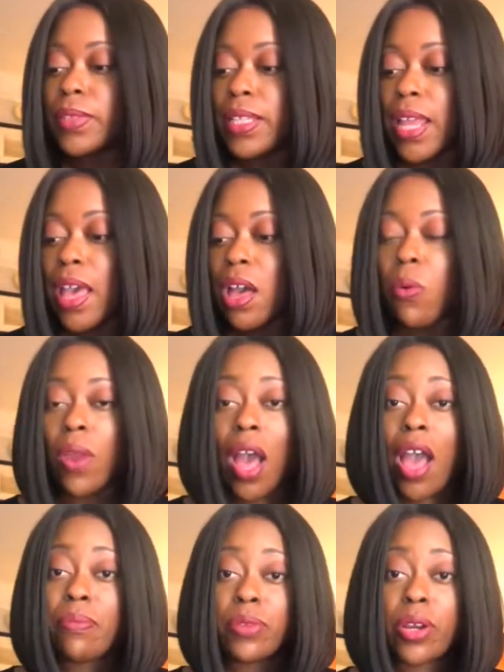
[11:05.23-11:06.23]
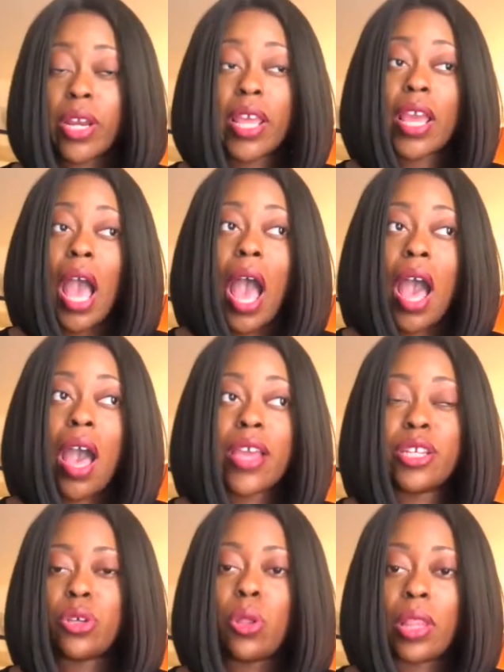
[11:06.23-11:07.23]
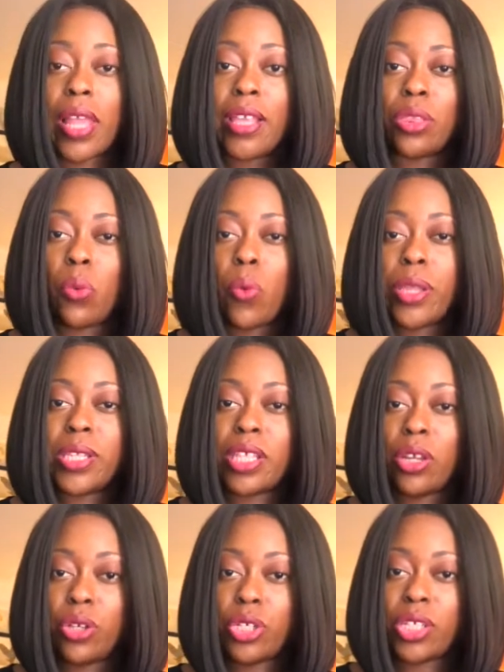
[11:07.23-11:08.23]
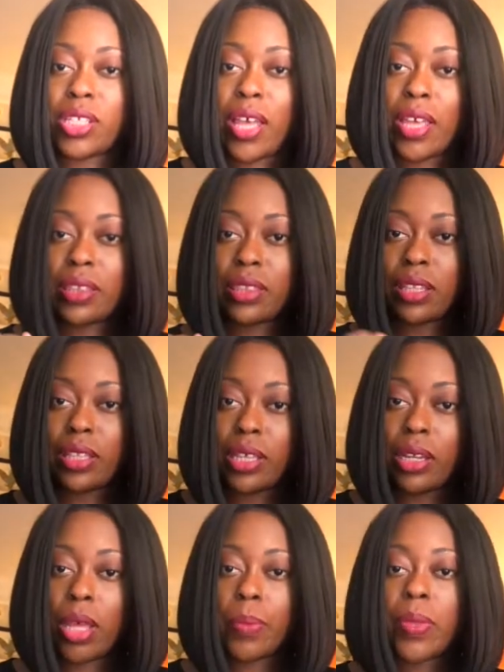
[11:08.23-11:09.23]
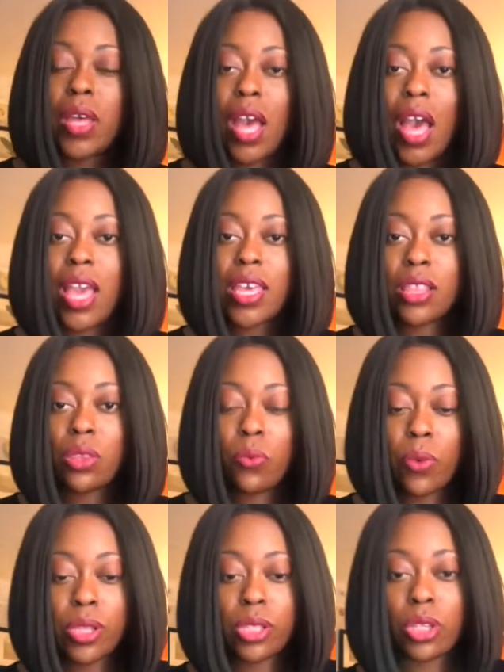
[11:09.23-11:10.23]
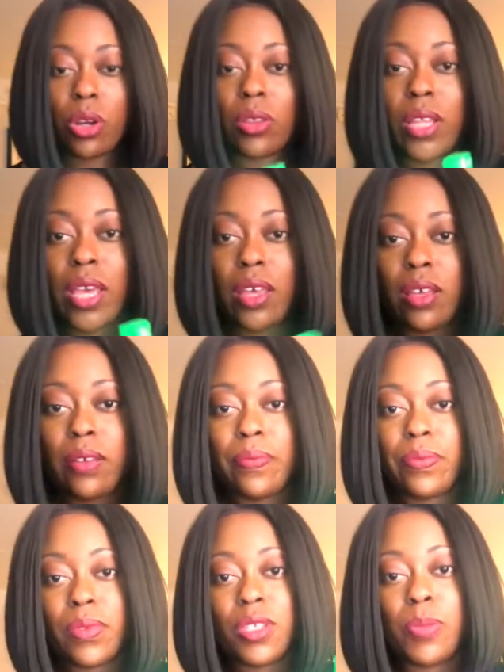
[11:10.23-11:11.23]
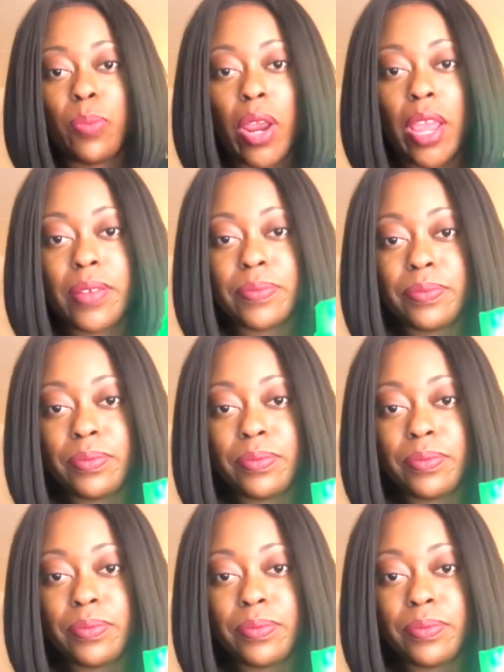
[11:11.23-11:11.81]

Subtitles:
Now what I'm learning, I don't like the ones that are just like the lid up. I get the ones that are like spray.